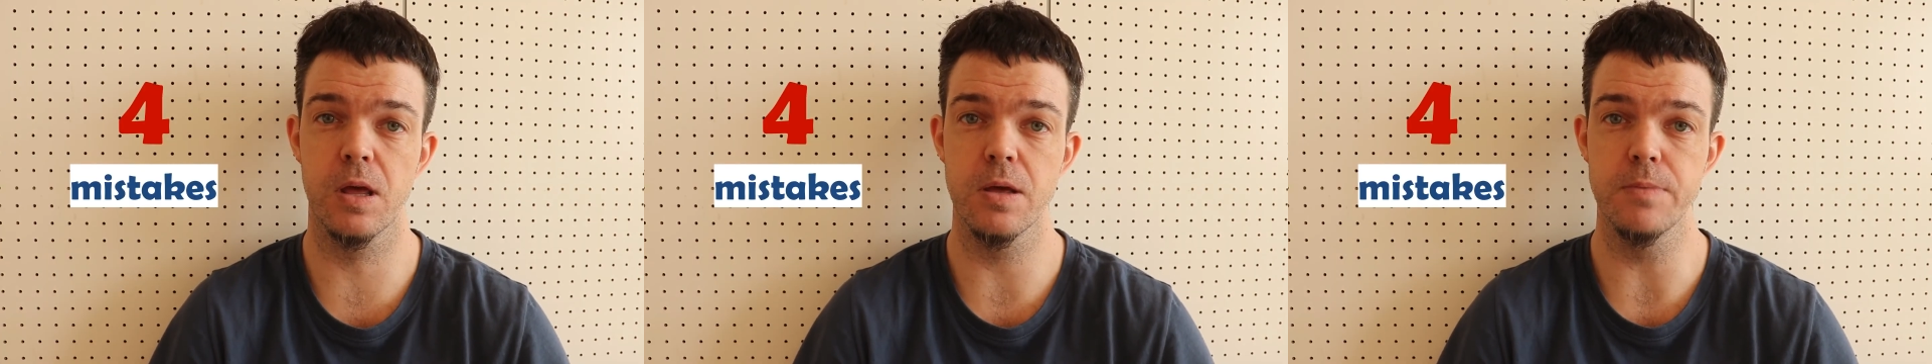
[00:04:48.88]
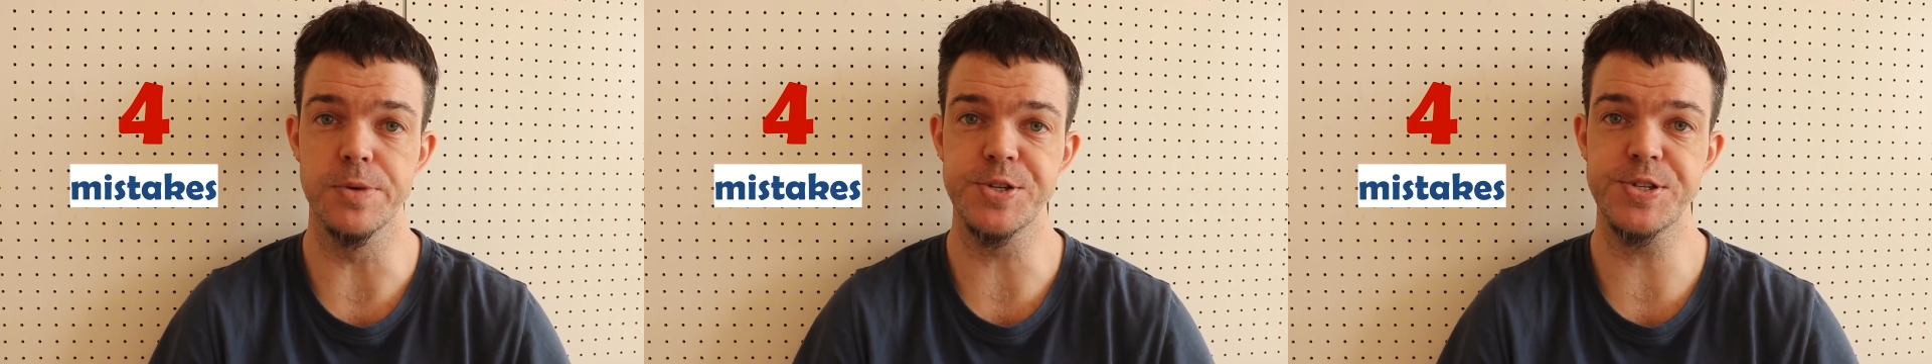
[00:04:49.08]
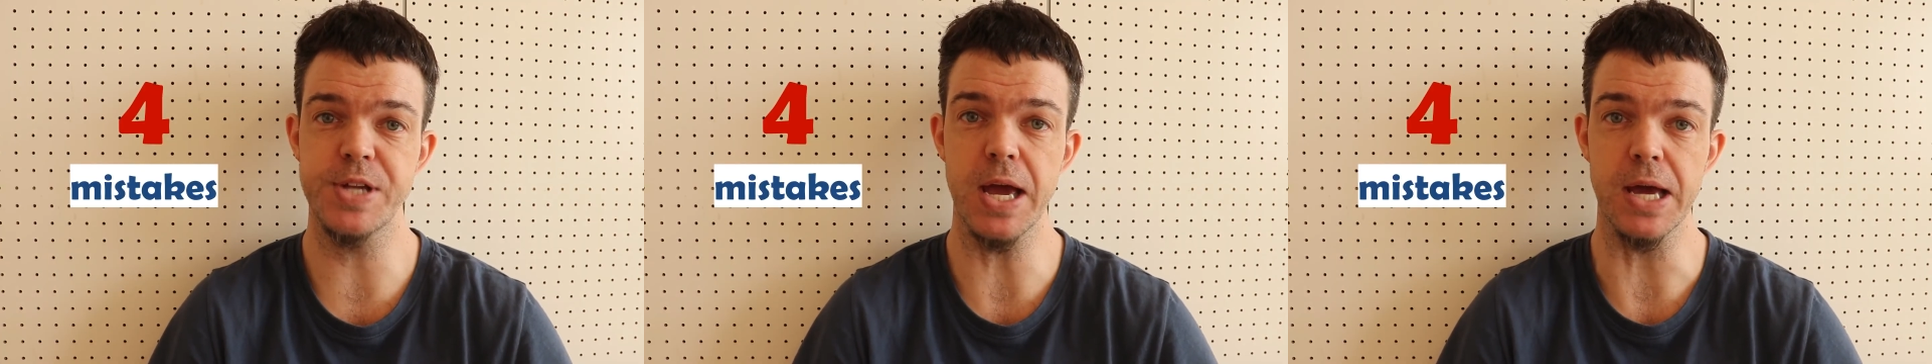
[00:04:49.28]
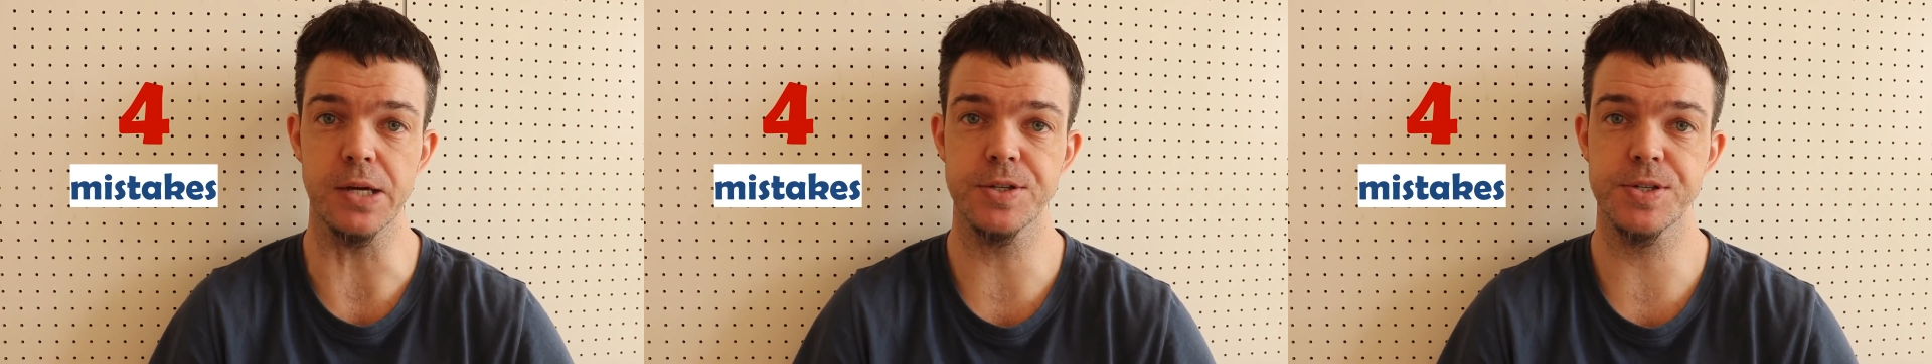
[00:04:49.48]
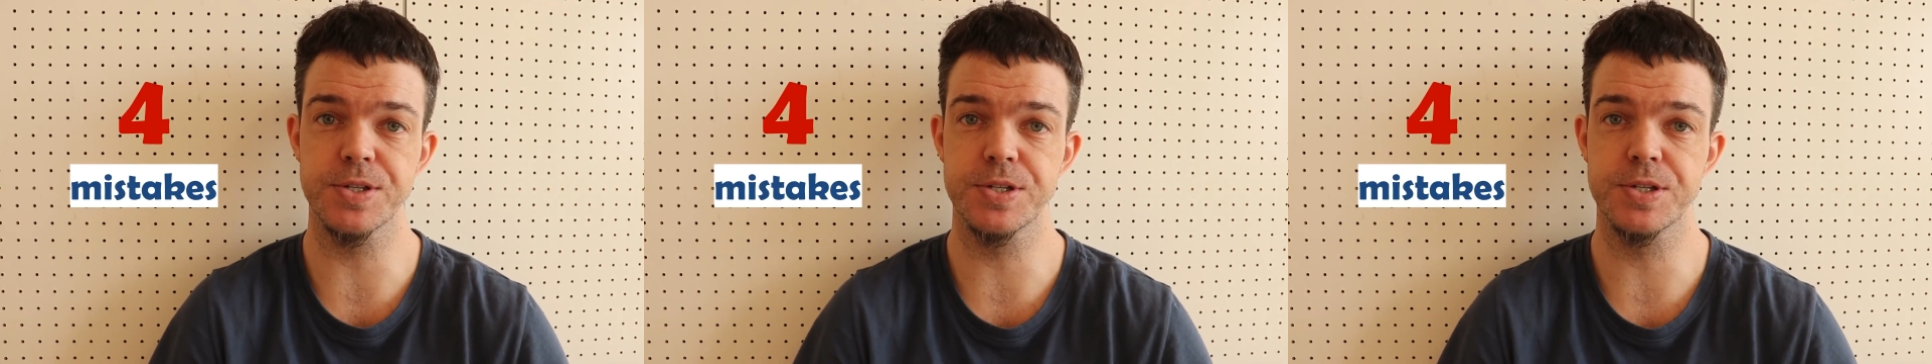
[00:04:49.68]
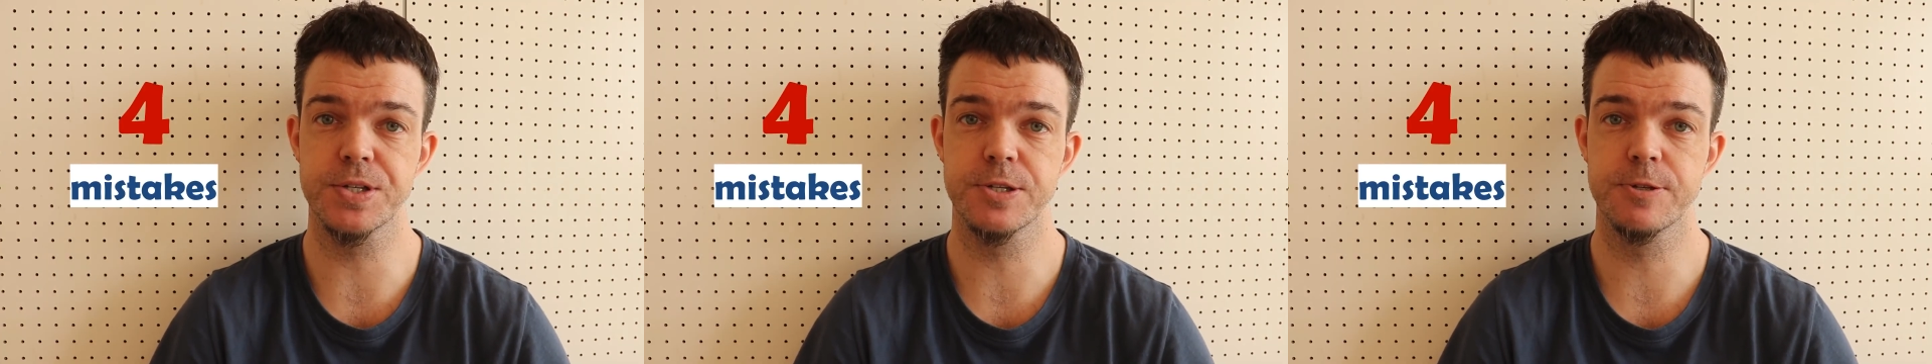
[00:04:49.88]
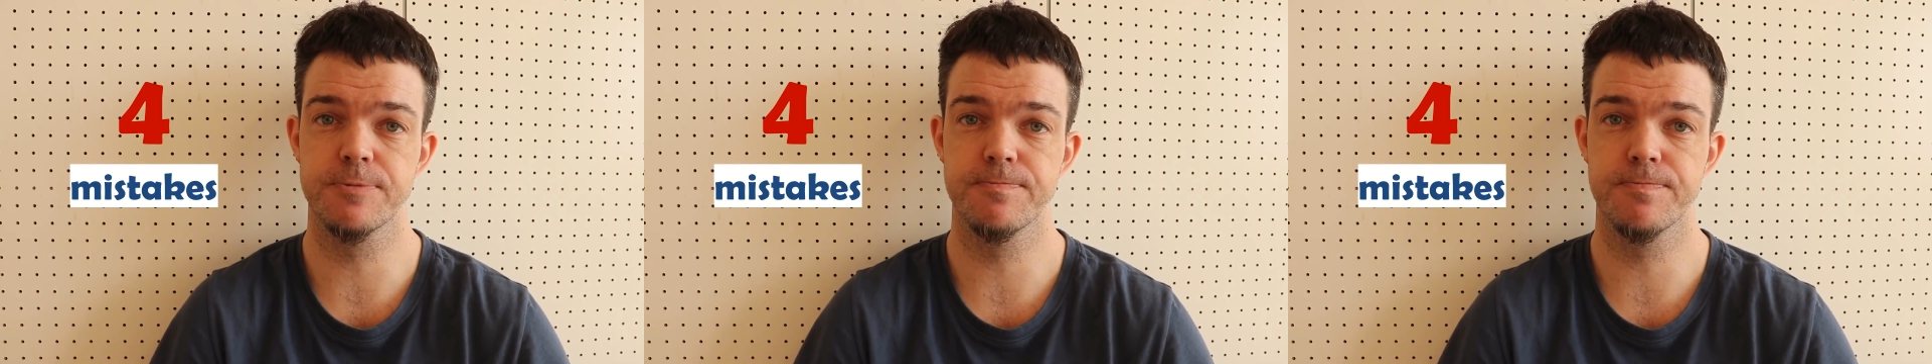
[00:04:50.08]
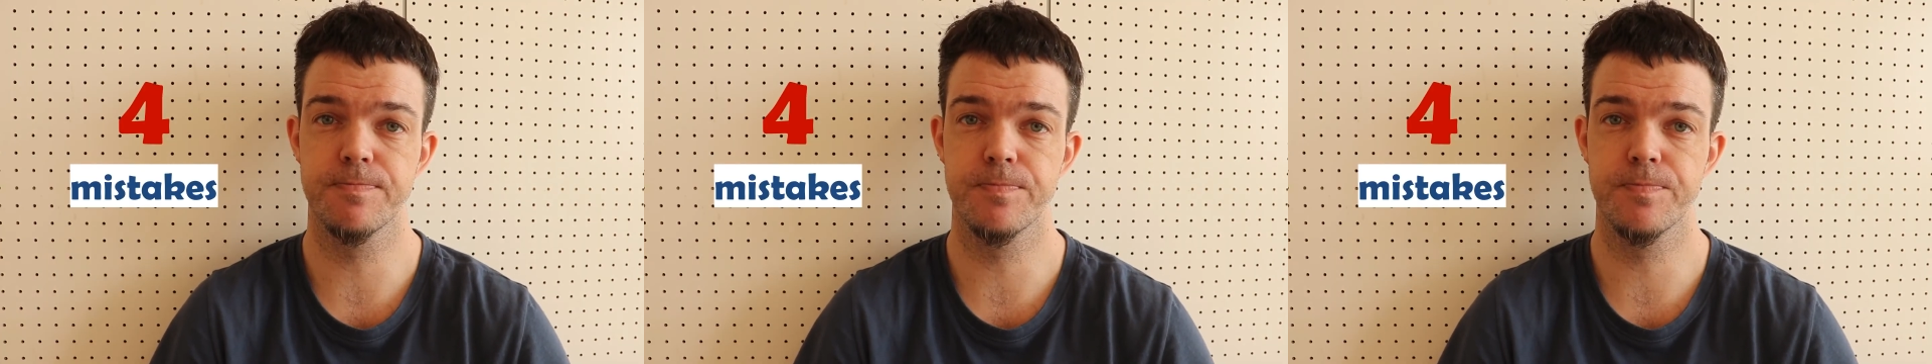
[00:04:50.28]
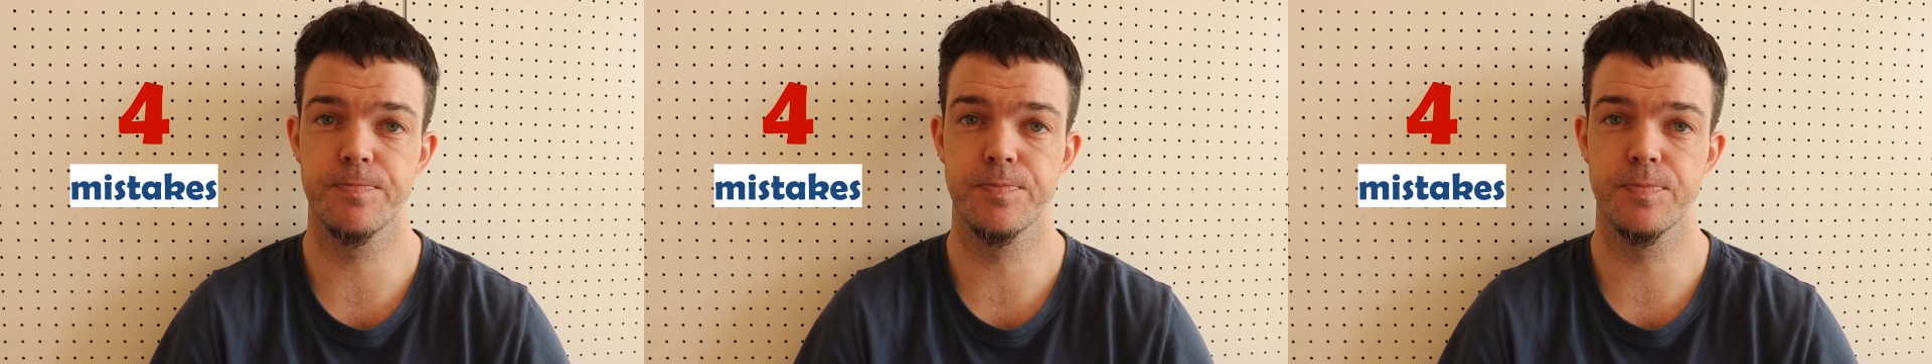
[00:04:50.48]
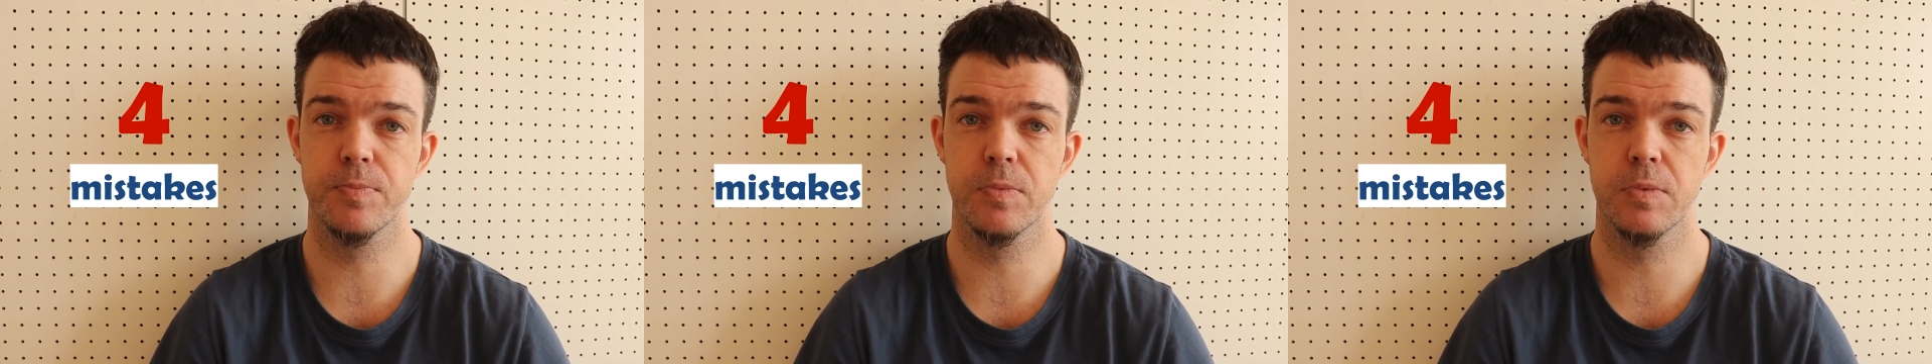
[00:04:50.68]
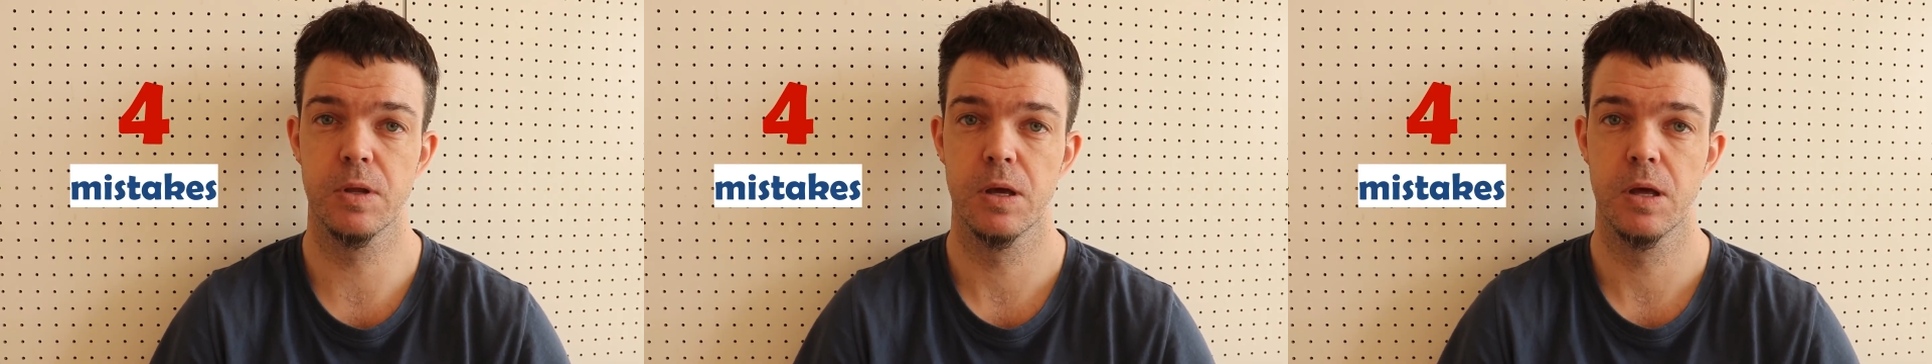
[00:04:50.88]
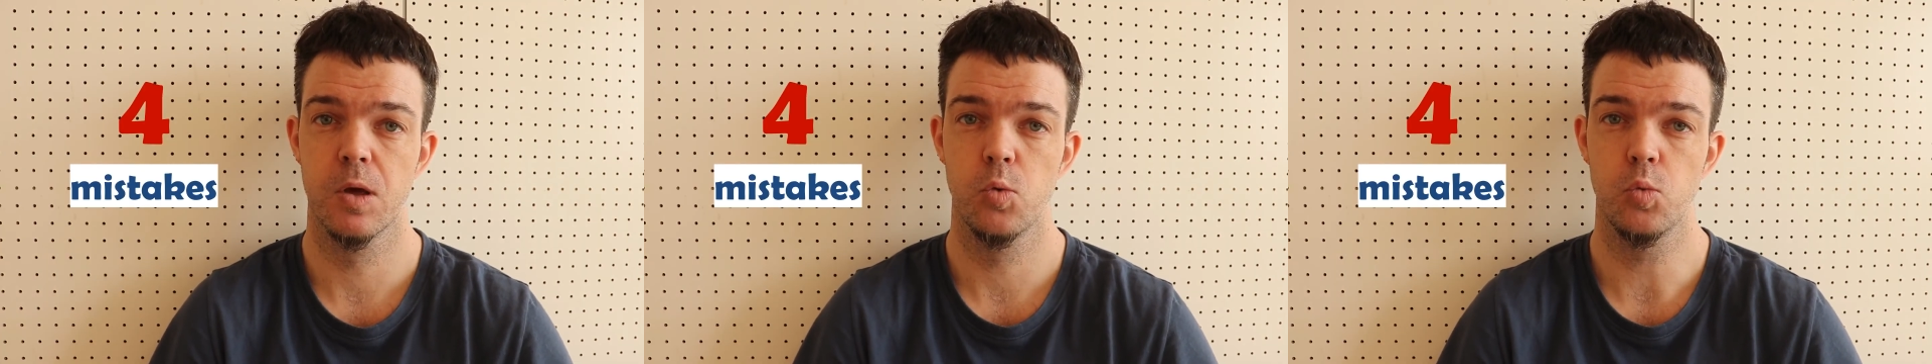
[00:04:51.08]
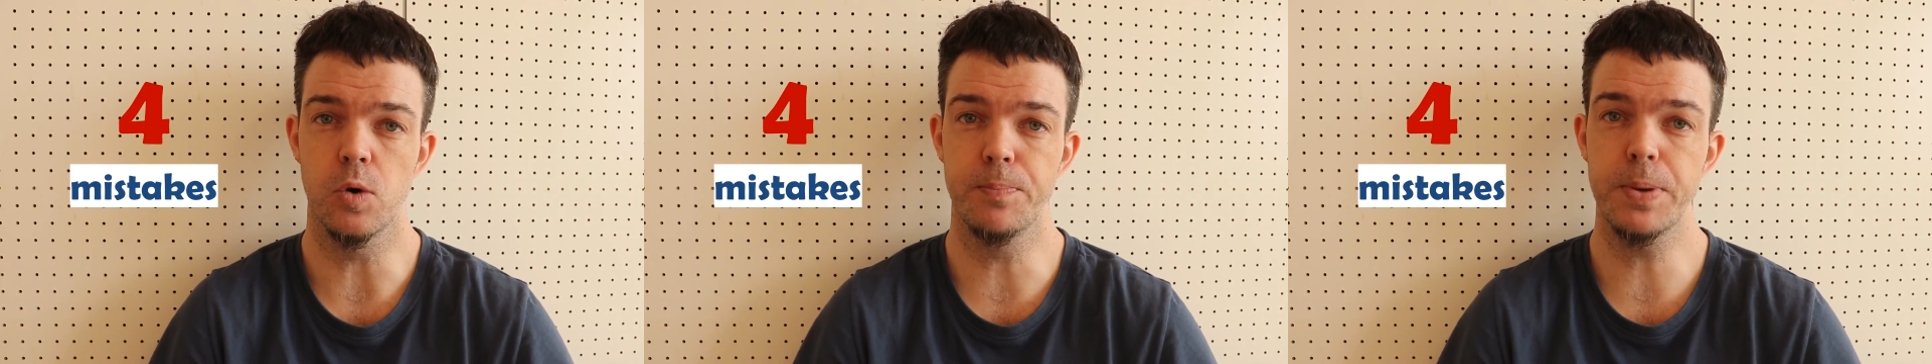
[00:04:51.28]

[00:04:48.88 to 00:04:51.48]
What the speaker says: mistakes. When